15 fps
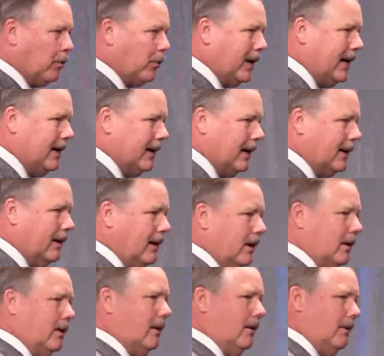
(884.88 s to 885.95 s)
reading,
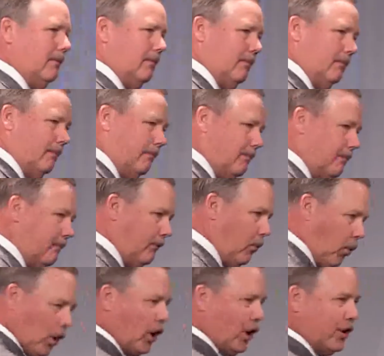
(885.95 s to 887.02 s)

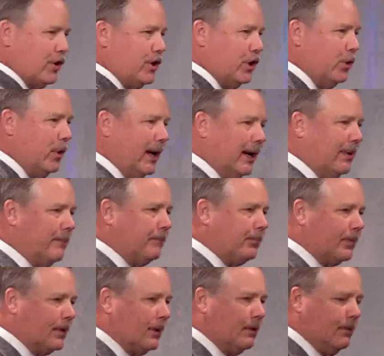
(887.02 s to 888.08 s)
word doing,
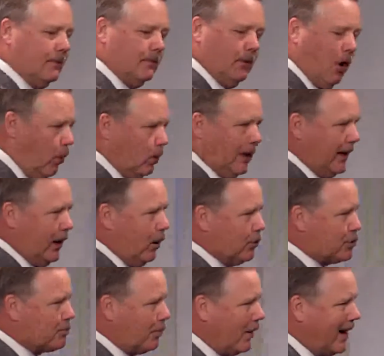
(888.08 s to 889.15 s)
Holy
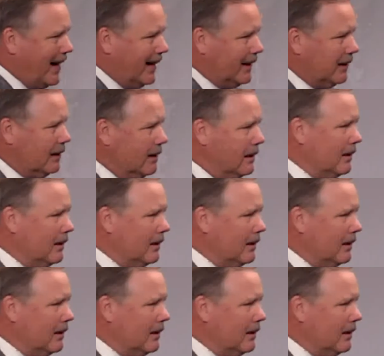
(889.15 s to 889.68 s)
Ghost praying, yeah.